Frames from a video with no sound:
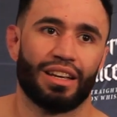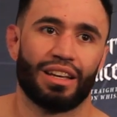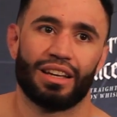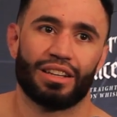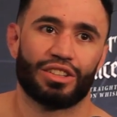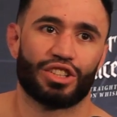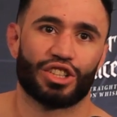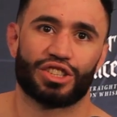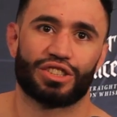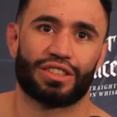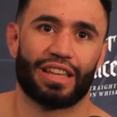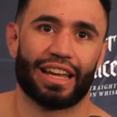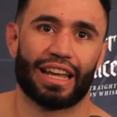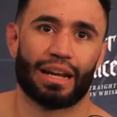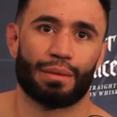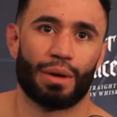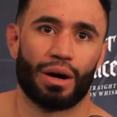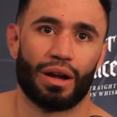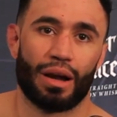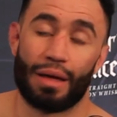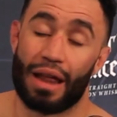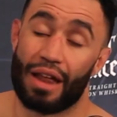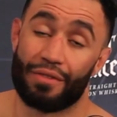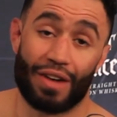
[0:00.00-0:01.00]
just thinking
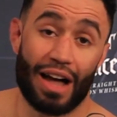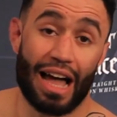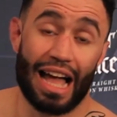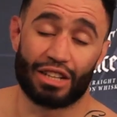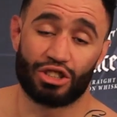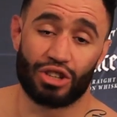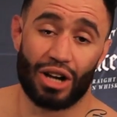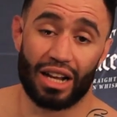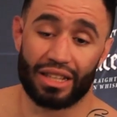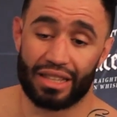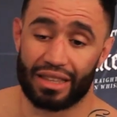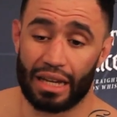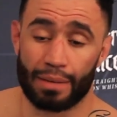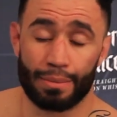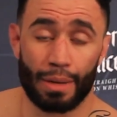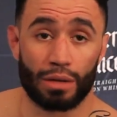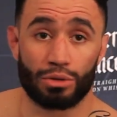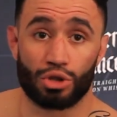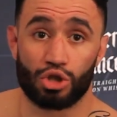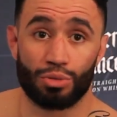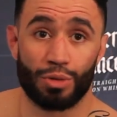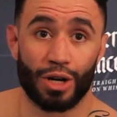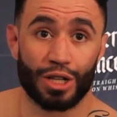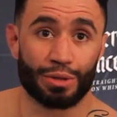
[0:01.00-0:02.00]
about it. And I try not to think about
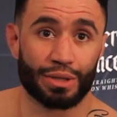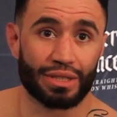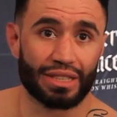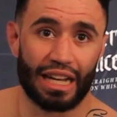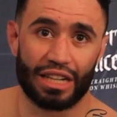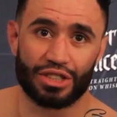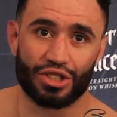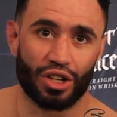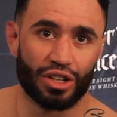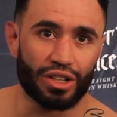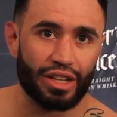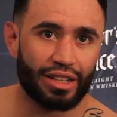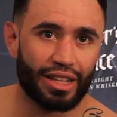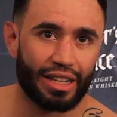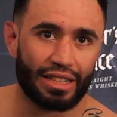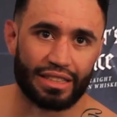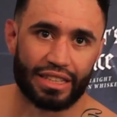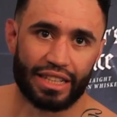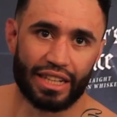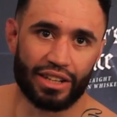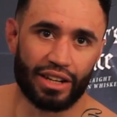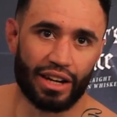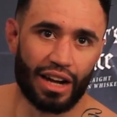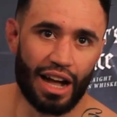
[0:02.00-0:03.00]
it too much because then I start getting
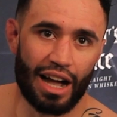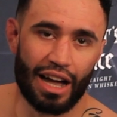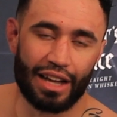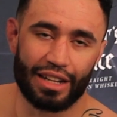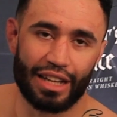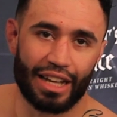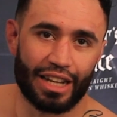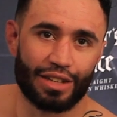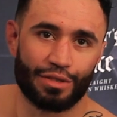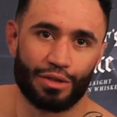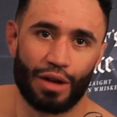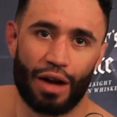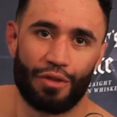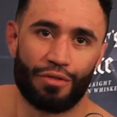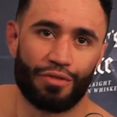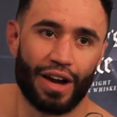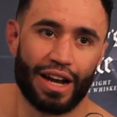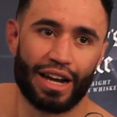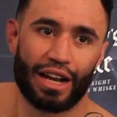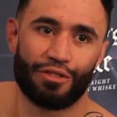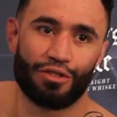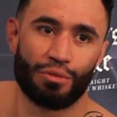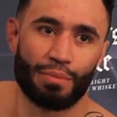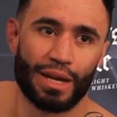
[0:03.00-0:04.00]
teary-eyed. Like
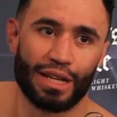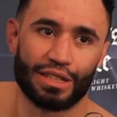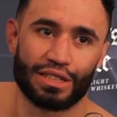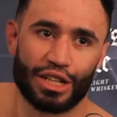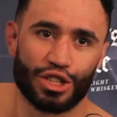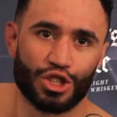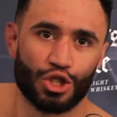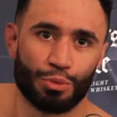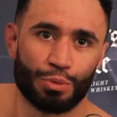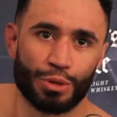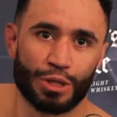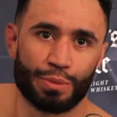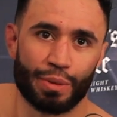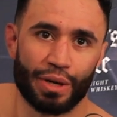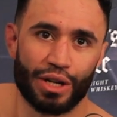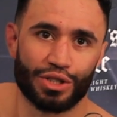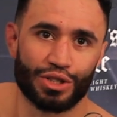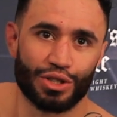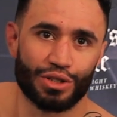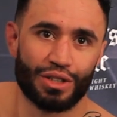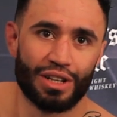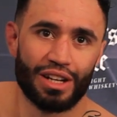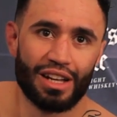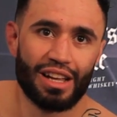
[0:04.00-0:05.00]
fighting for me is like super
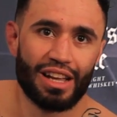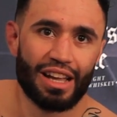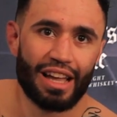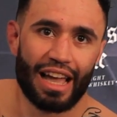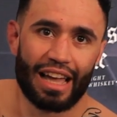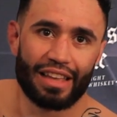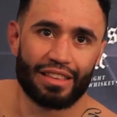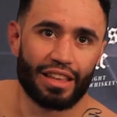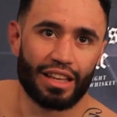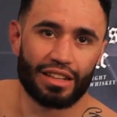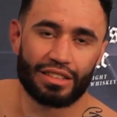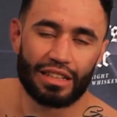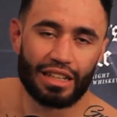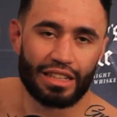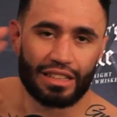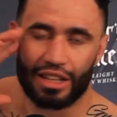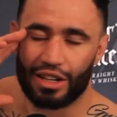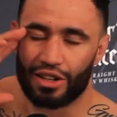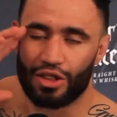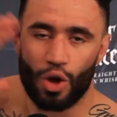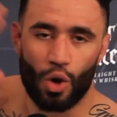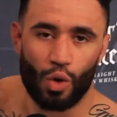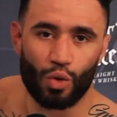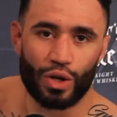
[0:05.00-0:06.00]
spiritual, and they're
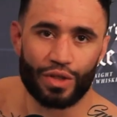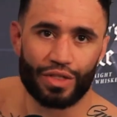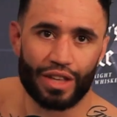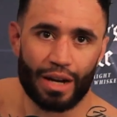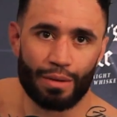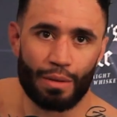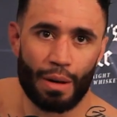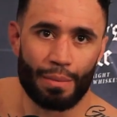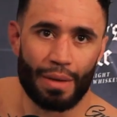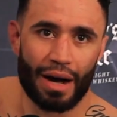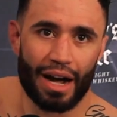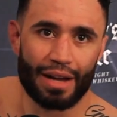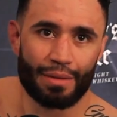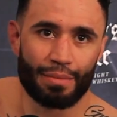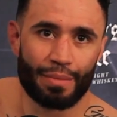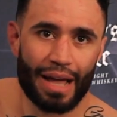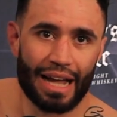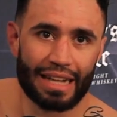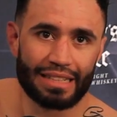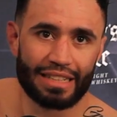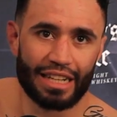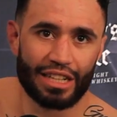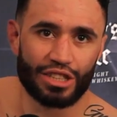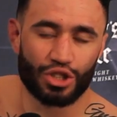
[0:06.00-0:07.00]
the only thing on my mind
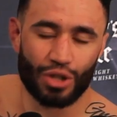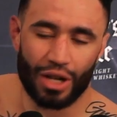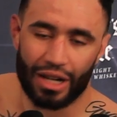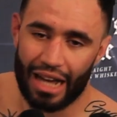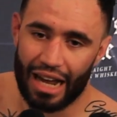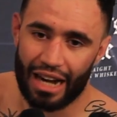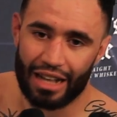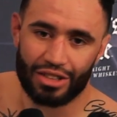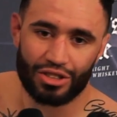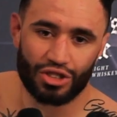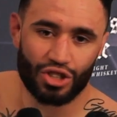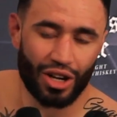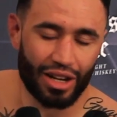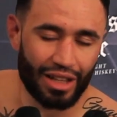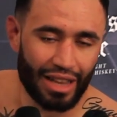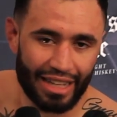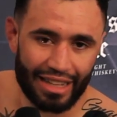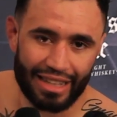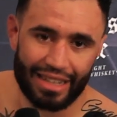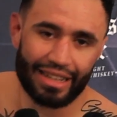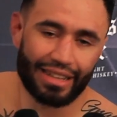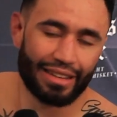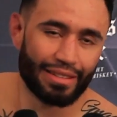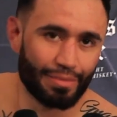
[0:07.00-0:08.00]
backstage. So I gotta try to
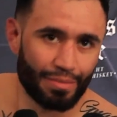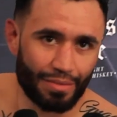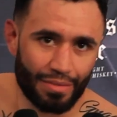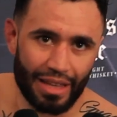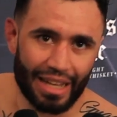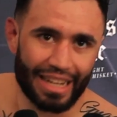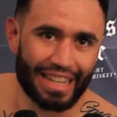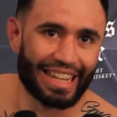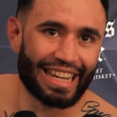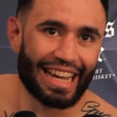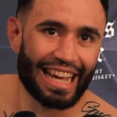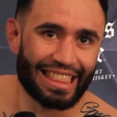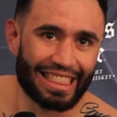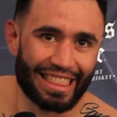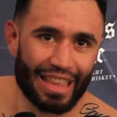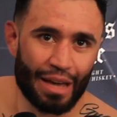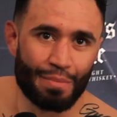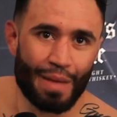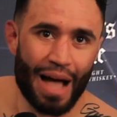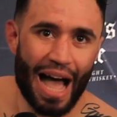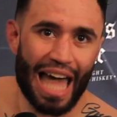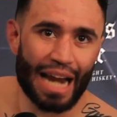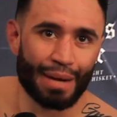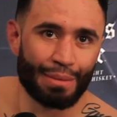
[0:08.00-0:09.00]
like get
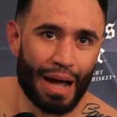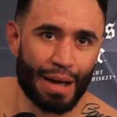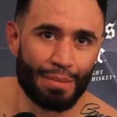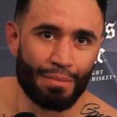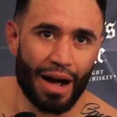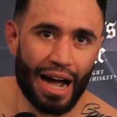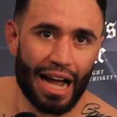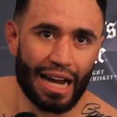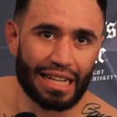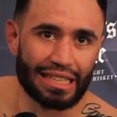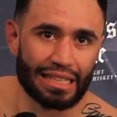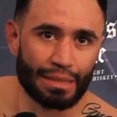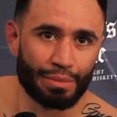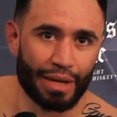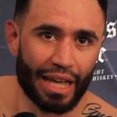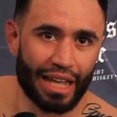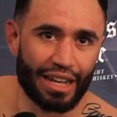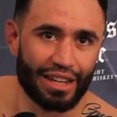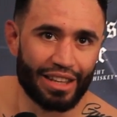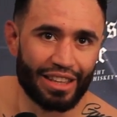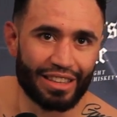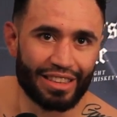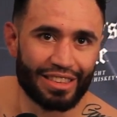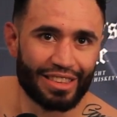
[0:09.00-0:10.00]
them out of my mind because I'm
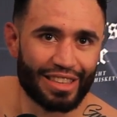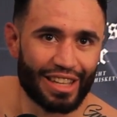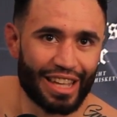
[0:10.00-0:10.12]
getting